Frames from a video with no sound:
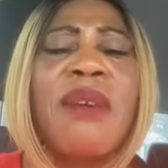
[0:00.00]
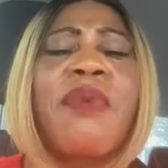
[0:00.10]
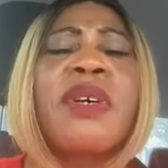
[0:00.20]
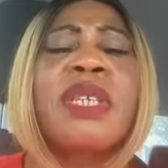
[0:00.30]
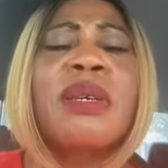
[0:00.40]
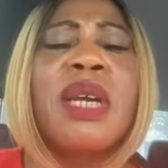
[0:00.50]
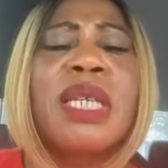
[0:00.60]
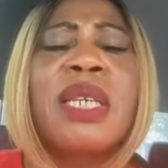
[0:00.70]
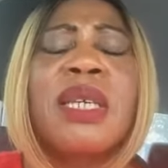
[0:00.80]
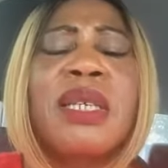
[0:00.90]
for the,
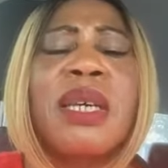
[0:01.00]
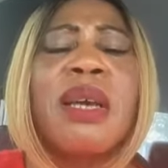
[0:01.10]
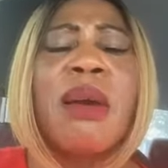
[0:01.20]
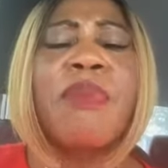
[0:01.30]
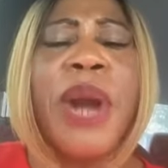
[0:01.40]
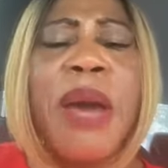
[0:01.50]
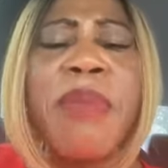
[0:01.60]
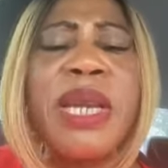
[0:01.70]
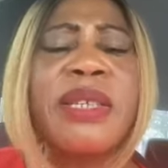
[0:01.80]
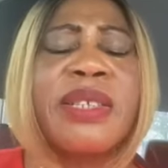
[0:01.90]
the, the prime
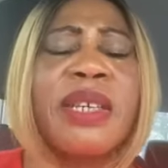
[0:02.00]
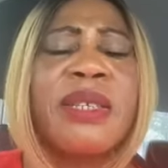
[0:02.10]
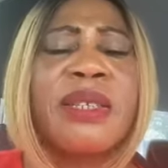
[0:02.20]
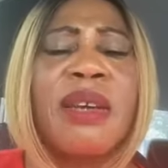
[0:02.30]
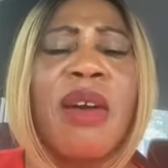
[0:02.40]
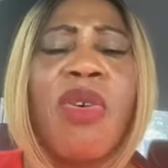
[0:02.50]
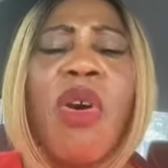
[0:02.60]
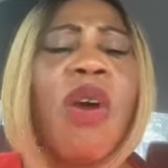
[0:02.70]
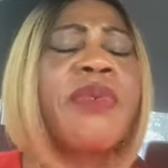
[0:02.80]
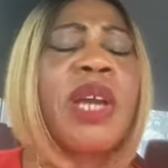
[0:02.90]
ministers
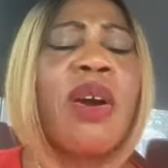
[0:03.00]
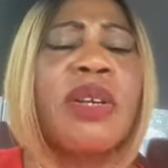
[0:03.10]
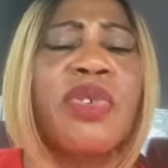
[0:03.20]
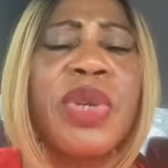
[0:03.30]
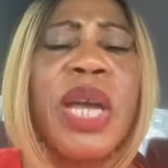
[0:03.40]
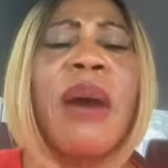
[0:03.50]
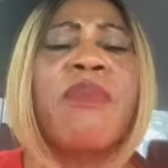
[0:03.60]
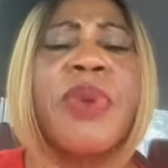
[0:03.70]
of the country and